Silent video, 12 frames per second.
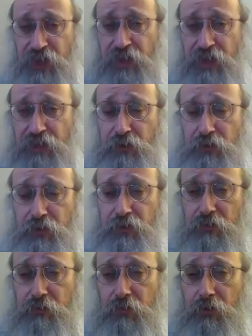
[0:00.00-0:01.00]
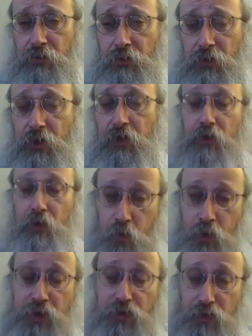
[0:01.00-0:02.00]
sentence
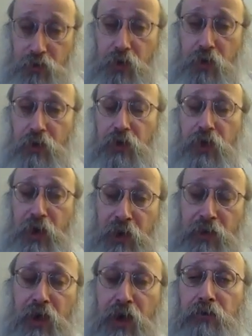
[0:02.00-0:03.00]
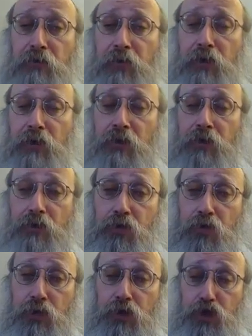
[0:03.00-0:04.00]
with Torah and are
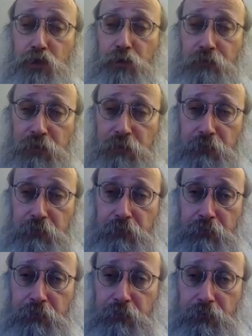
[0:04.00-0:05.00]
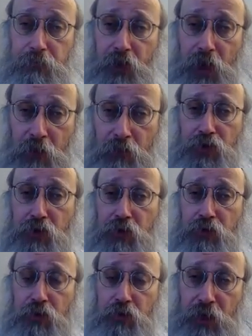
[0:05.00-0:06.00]
doing tshuva, are
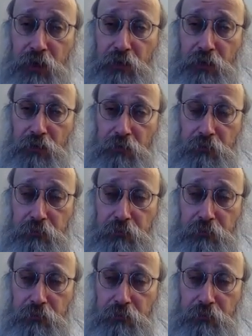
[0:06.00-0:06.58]
returning to God.